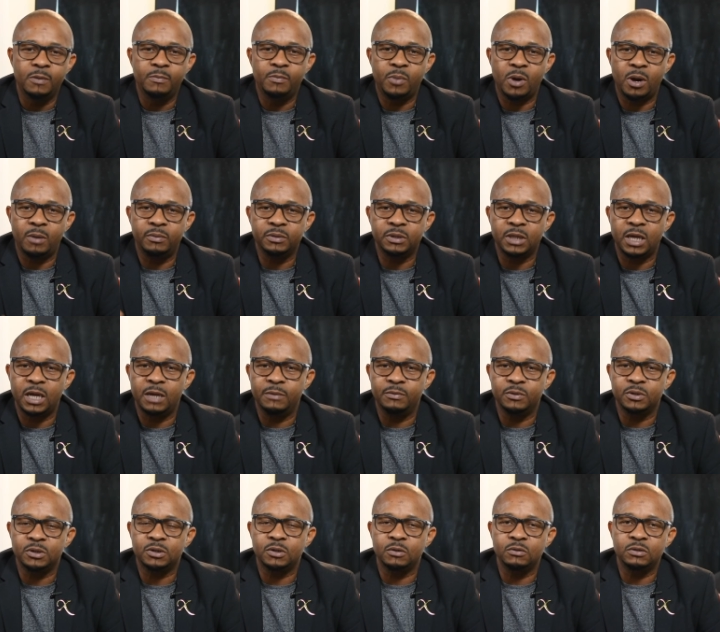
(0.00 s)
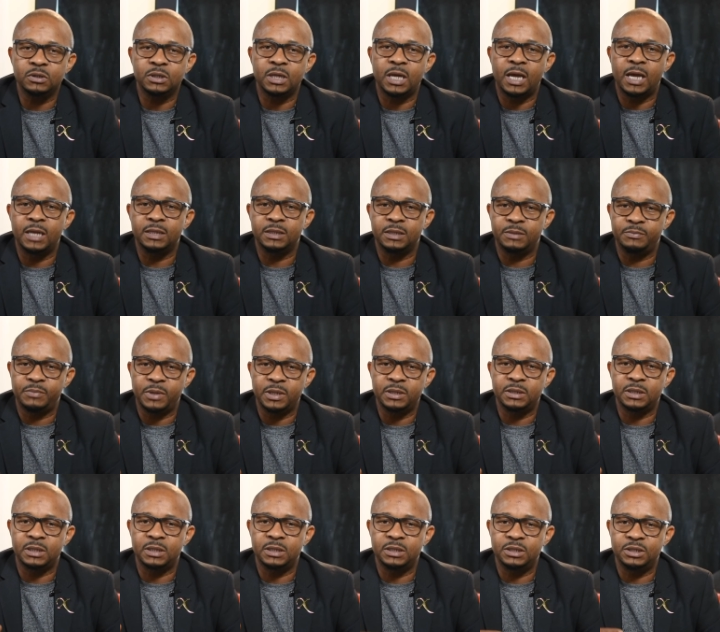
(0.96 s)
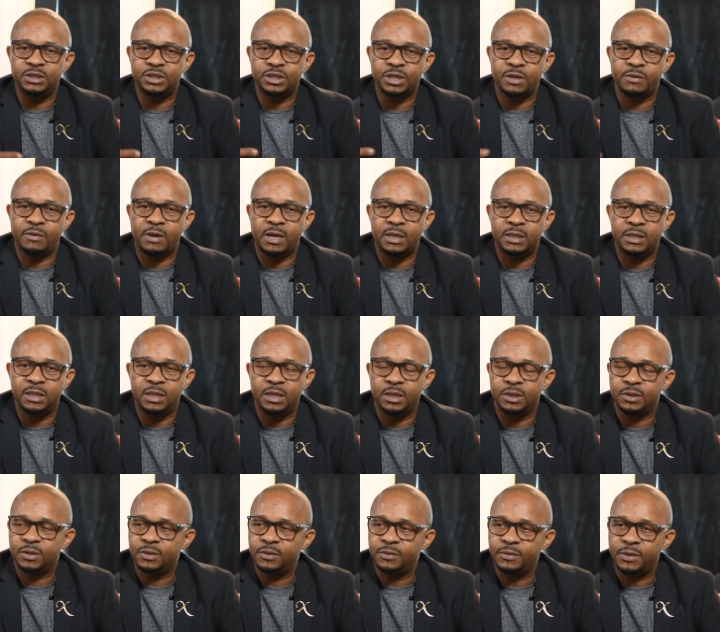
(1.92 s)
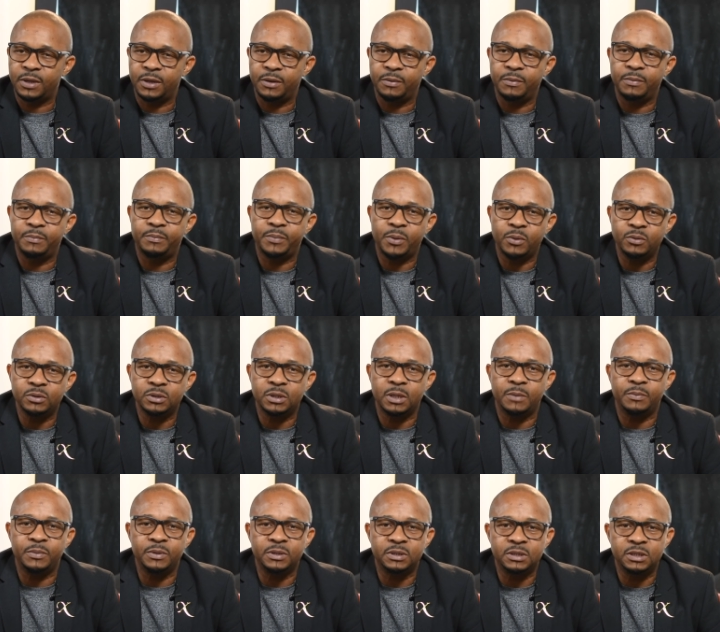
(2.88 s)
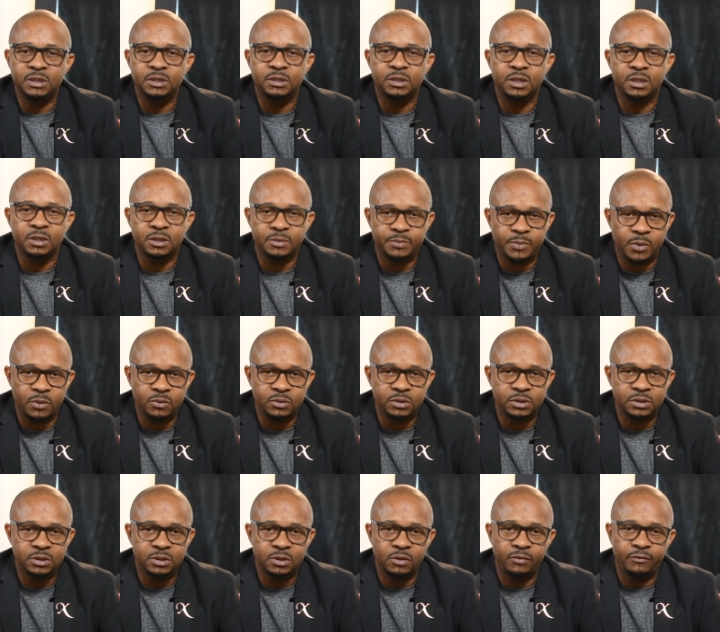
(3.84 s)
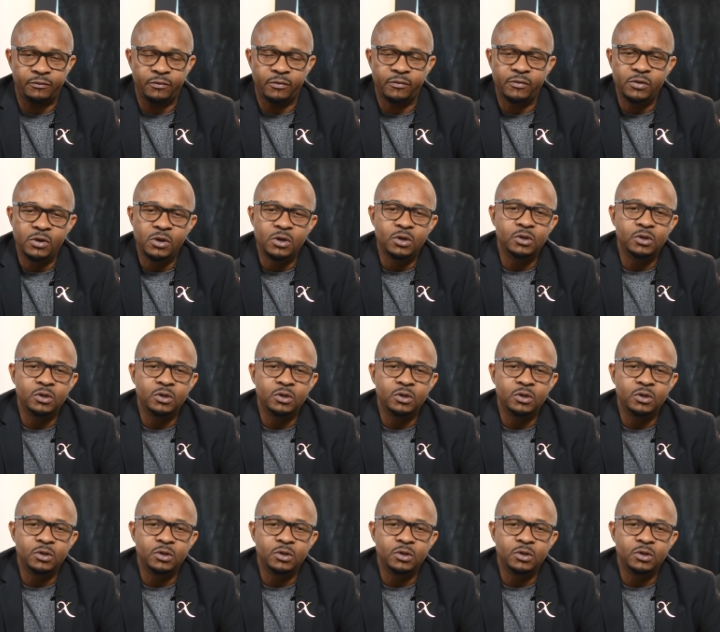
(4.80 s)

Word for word: barbers are able to socialize and basically share ideas and, and post up and see each other's posts and so forth.